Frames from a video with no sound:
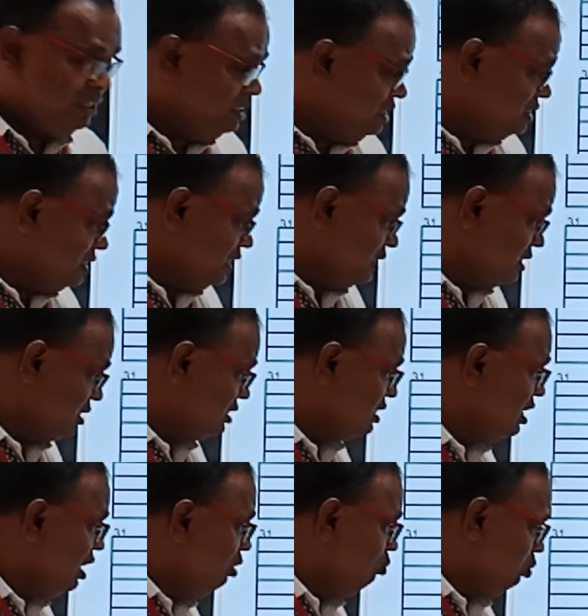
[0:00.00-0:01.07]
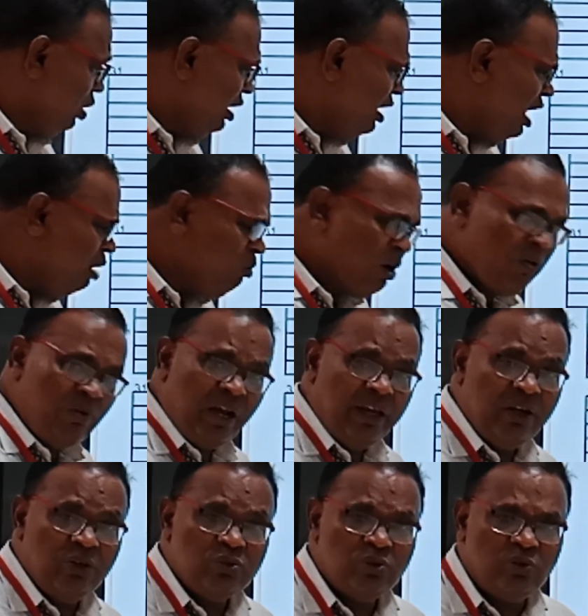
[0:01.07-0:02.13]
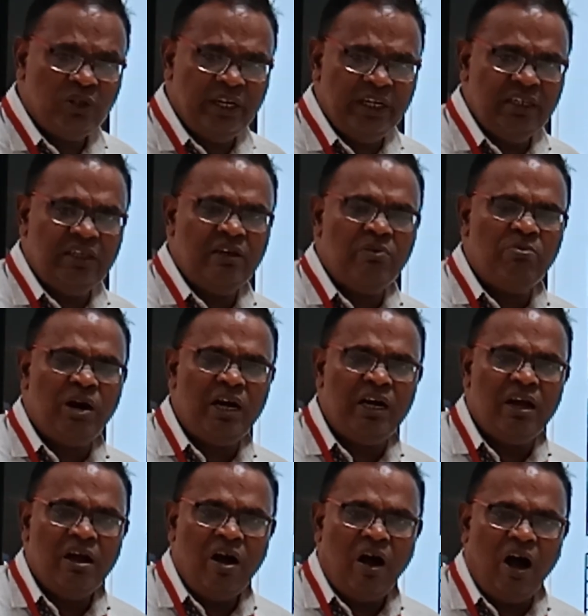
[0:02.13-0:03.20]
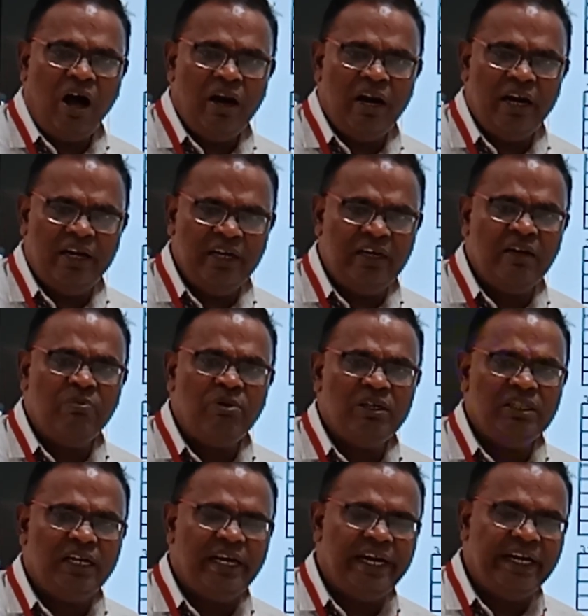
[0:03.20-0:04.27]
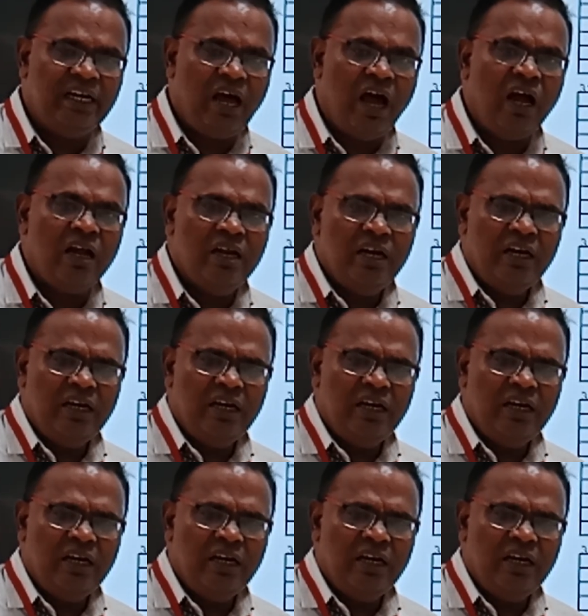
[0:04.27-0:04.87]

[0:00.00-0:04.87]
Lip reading: registers. Program counter used to increment or decrement the data,